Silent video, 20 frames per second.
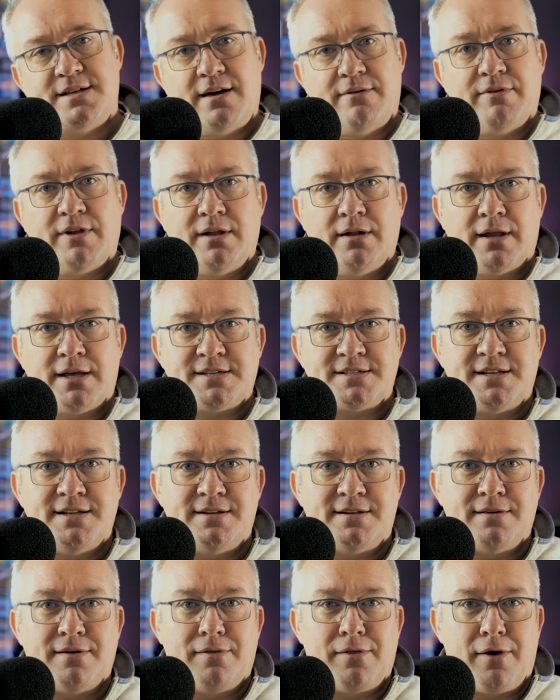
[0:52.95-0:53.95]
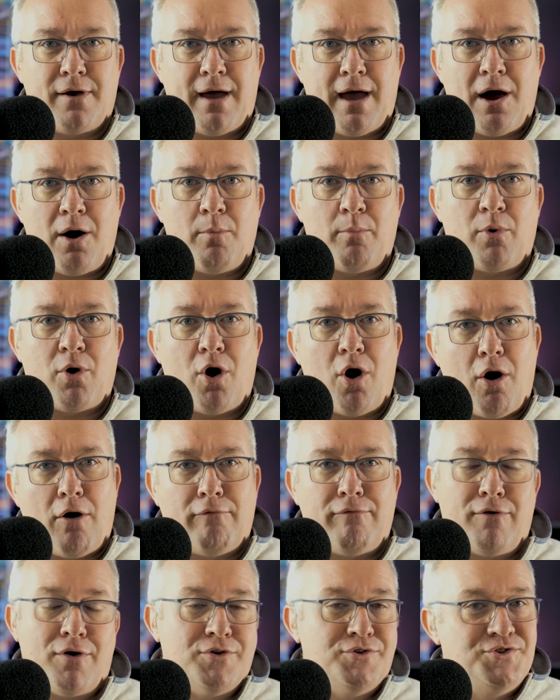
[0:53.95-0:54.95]
and I've enlisted the help
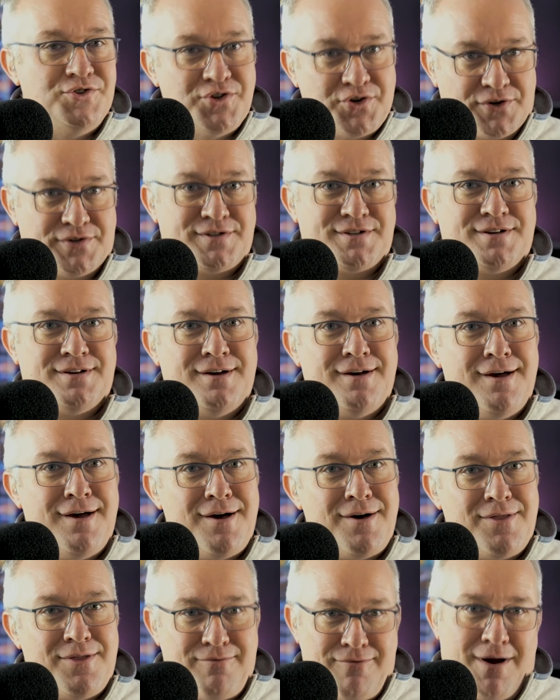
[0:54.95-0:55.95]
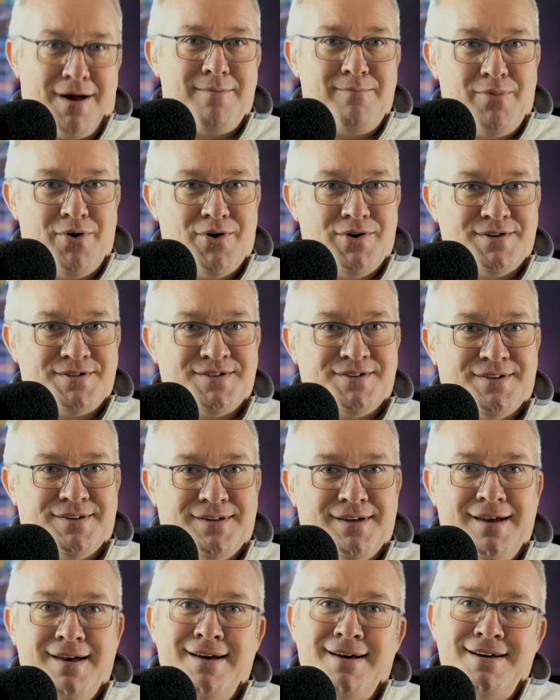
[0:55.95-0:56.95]
of just the right person.